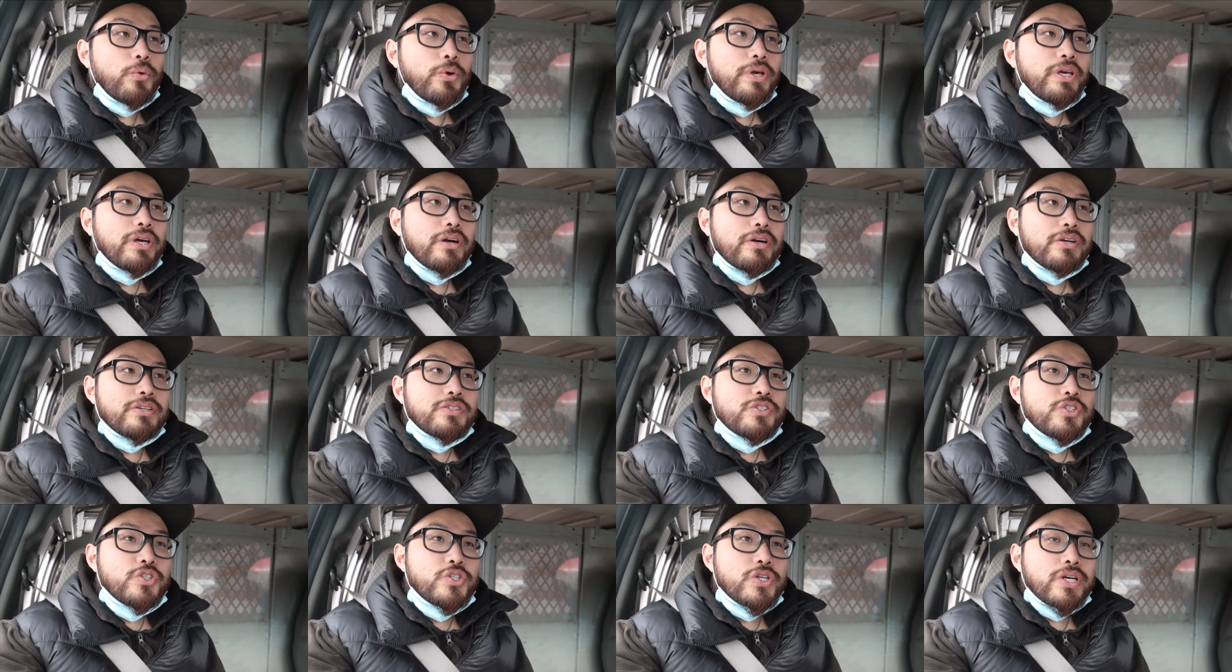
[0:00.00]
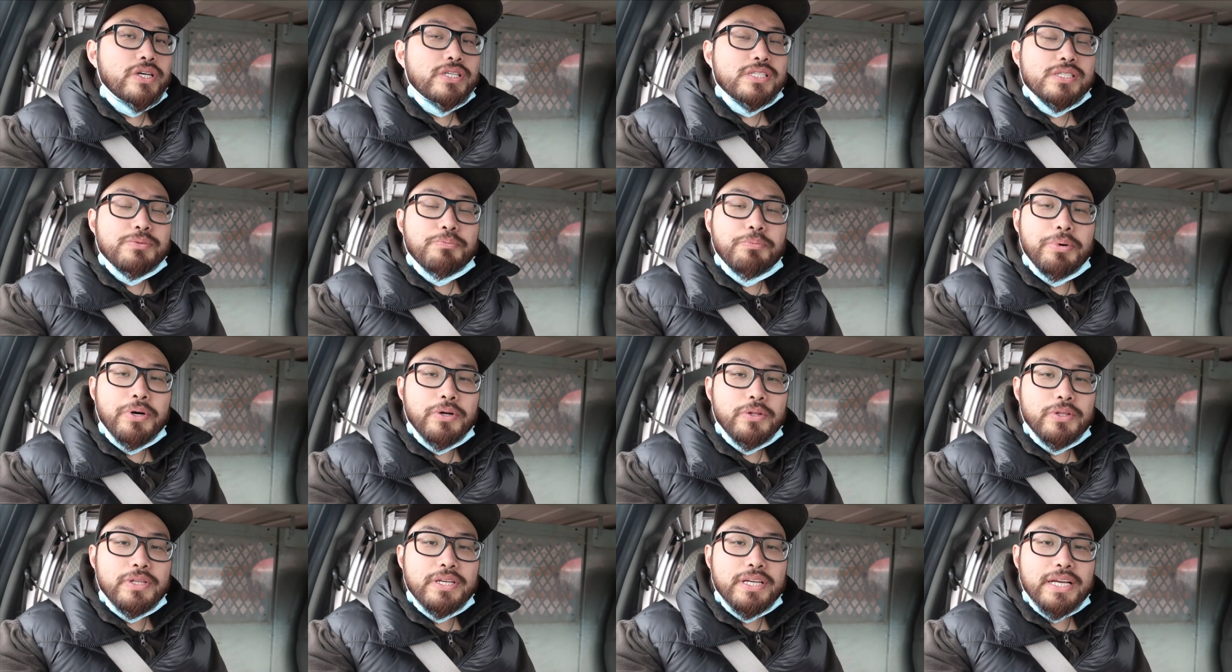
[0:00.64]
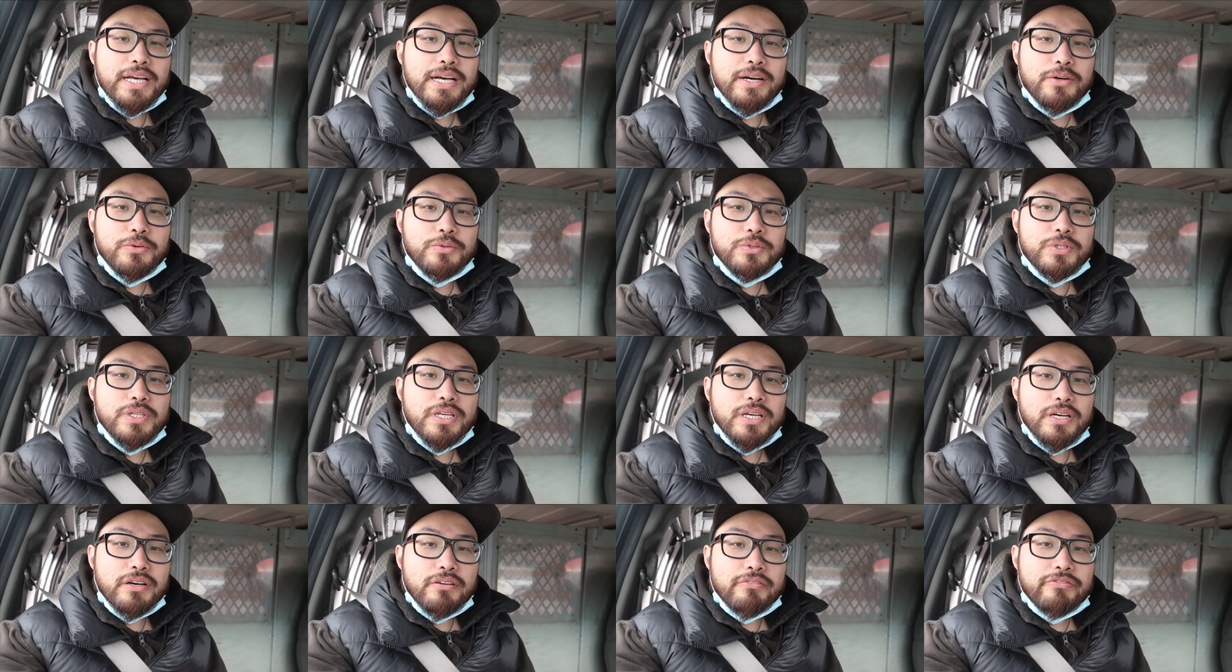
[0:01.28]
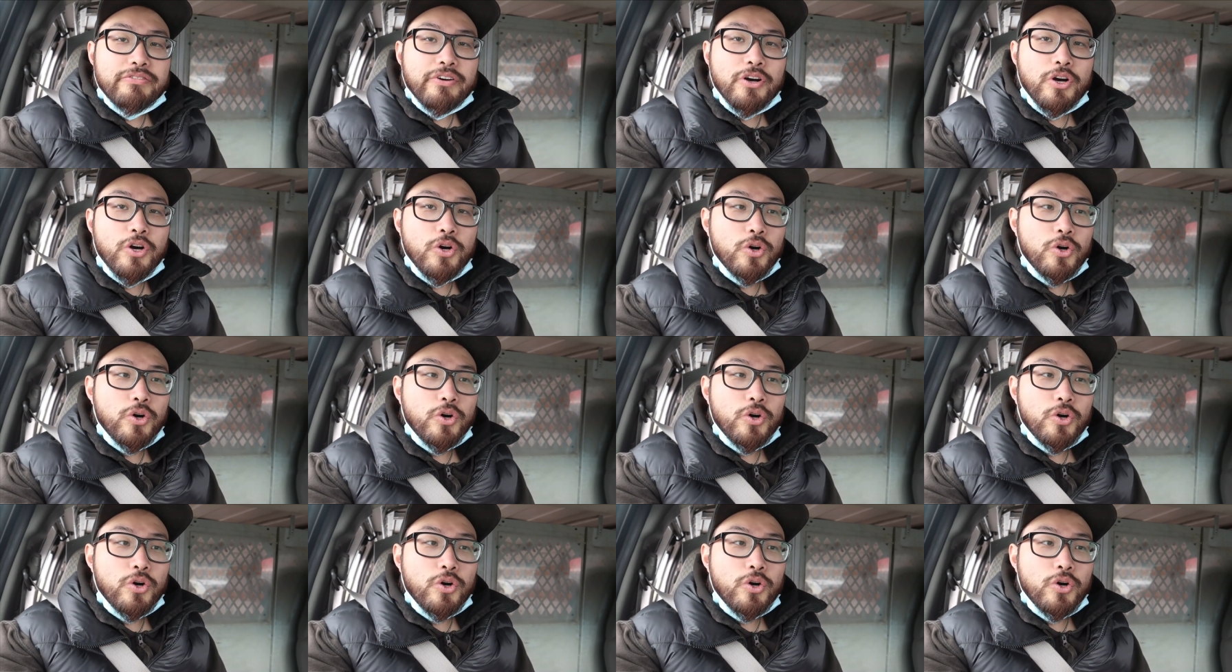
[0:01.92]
We are just pulling out of oh